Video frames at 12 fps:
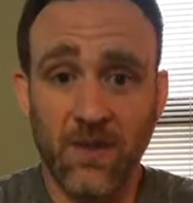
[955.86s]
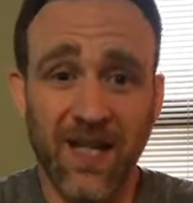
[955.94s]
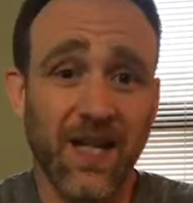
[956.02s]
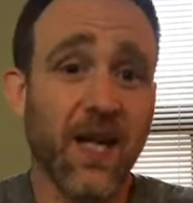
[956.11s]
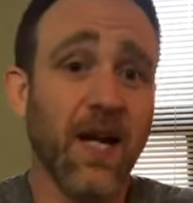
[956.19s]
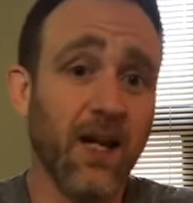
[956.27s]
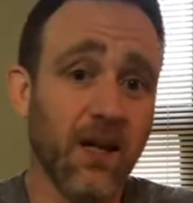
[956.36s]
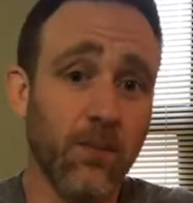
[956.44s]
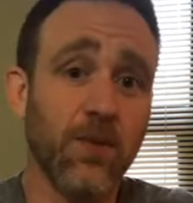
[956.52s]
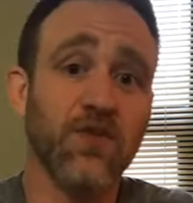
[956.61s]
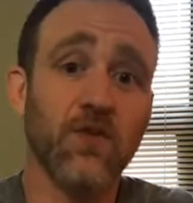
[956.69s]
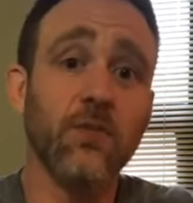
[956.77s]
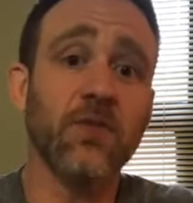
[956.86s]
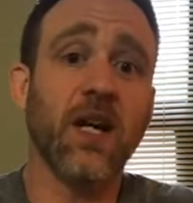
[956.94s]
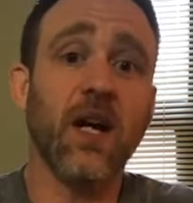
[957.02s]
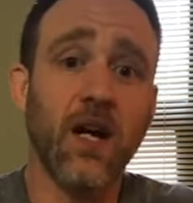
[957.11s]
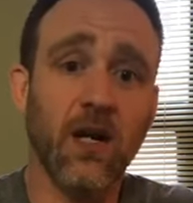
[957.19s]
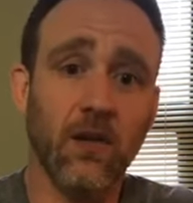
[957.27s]
kind of presumes a
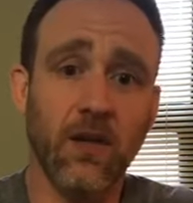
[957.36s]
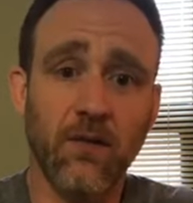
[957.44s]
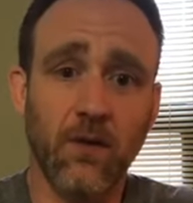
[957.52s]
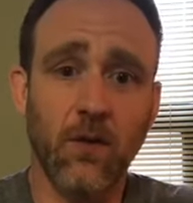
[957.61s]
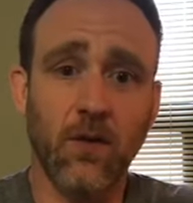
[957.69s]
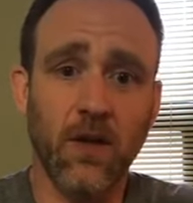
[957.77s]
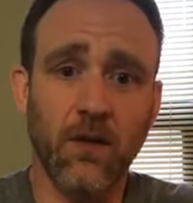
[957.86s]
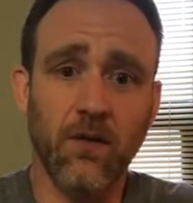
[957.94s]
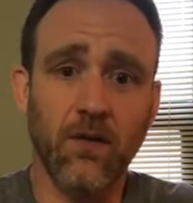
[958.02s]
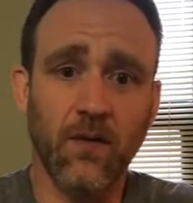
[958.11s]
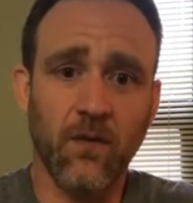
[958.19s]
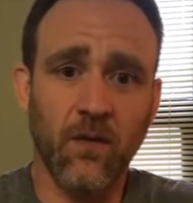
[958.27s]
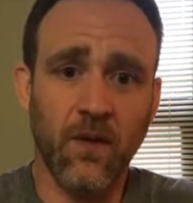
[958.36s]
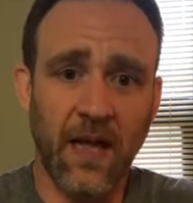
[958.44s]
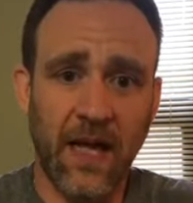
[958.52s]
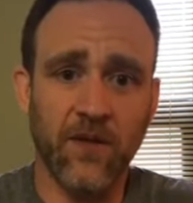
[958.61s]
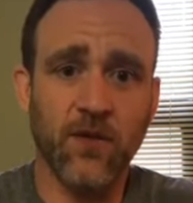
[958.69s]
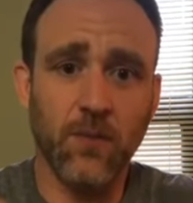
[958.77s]
higher level of
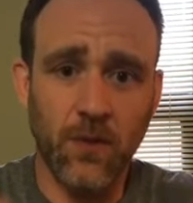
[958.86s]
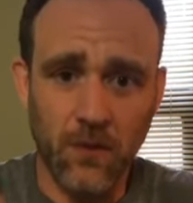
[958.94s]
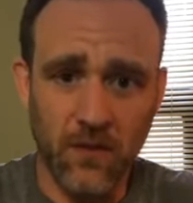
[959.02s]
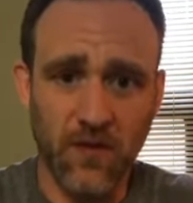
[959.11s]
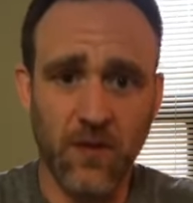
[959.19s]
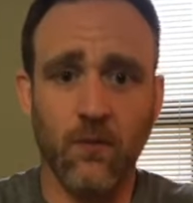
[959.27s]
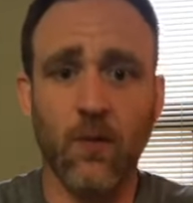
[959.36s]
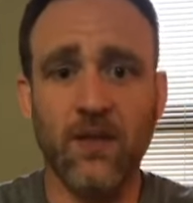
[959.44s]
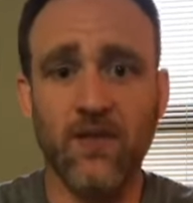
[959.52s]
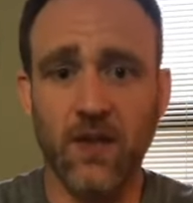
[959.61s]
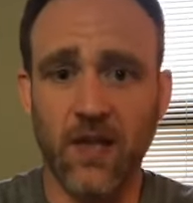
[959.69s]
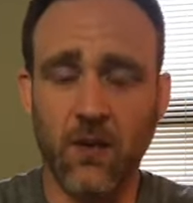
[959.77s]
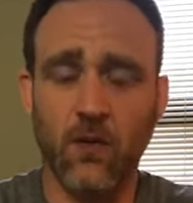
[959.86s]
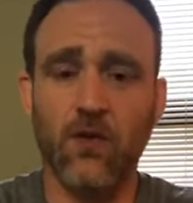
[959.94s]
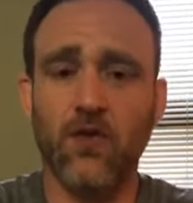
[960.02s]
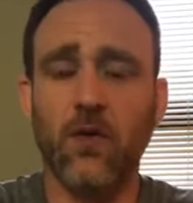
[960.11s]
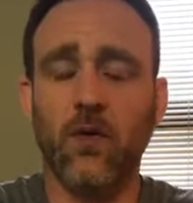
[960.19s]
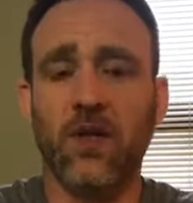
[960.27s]
attributes in wrestling or
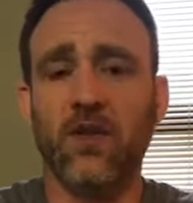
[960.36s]
judo